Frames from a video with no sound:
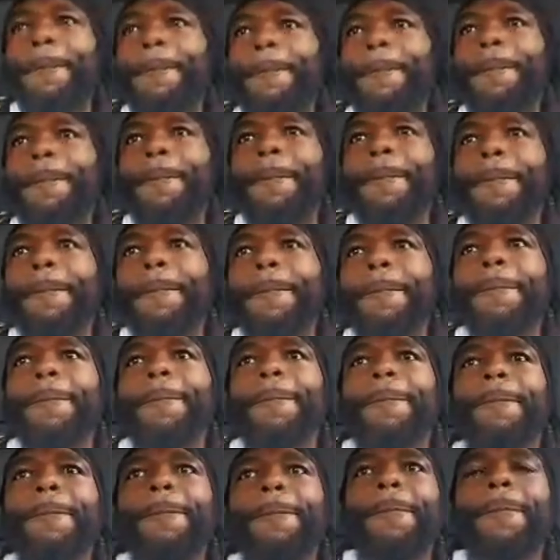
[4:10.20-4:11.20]

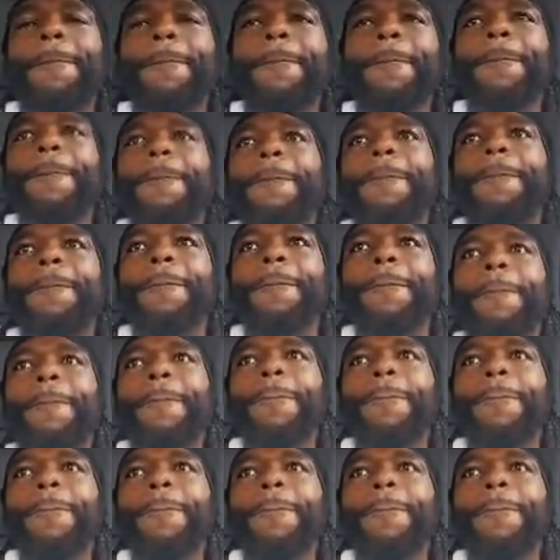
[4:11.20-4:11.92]
(no one is talking)